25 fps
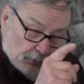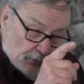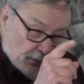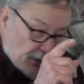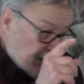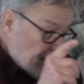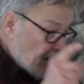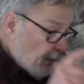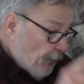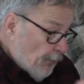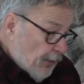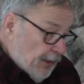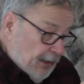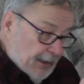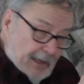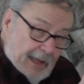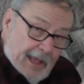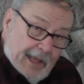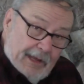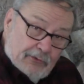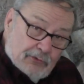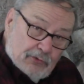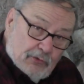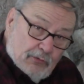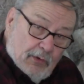when I'm in
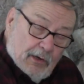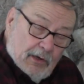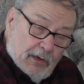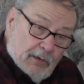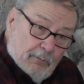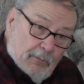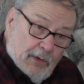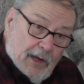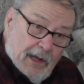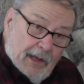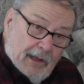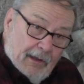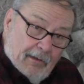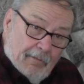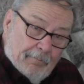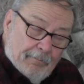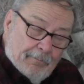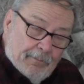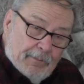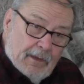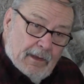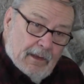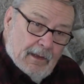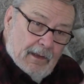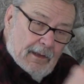that square mile,
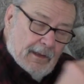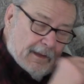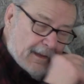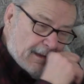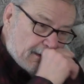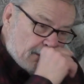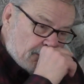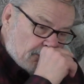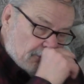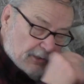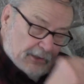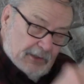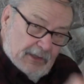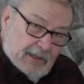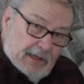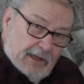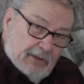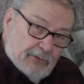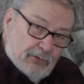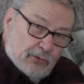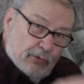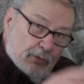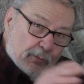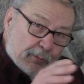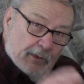when you
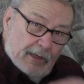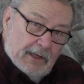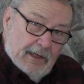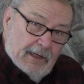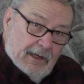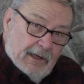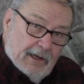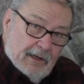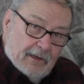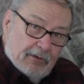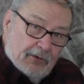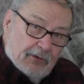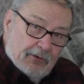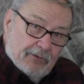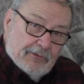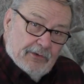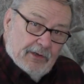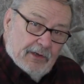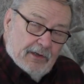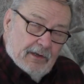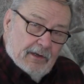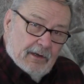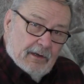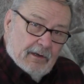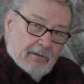got too many hunters
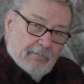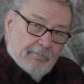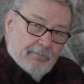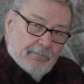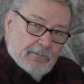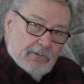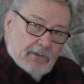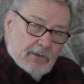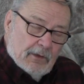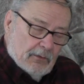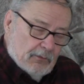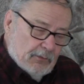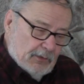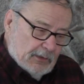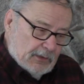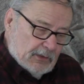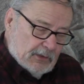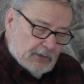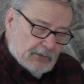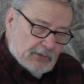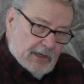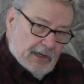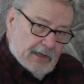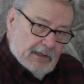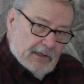in there. So we
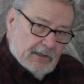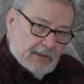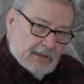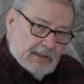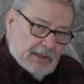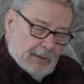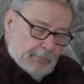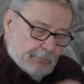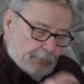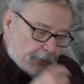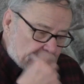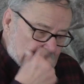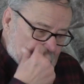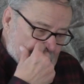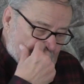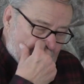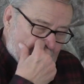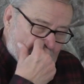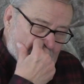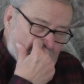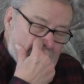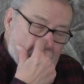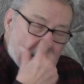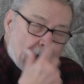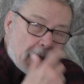try to keep it
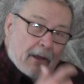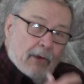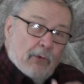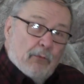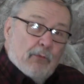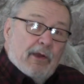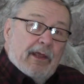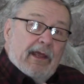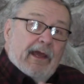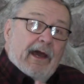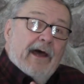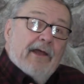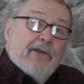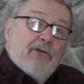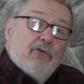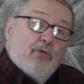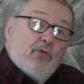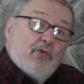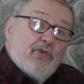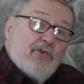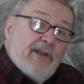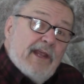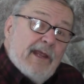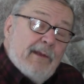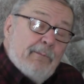down. We
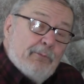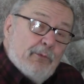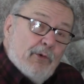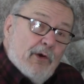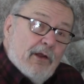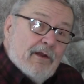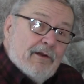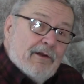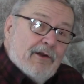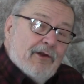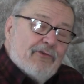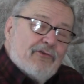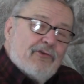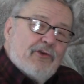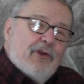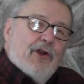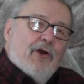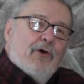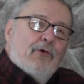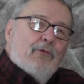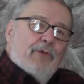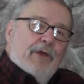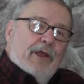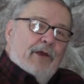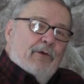hunt deep wilderness,
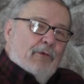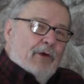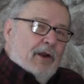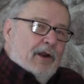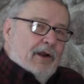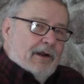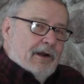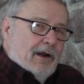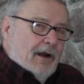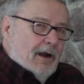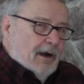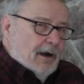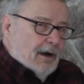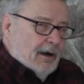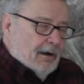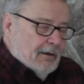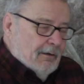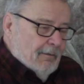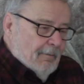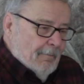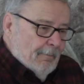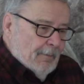we work hard.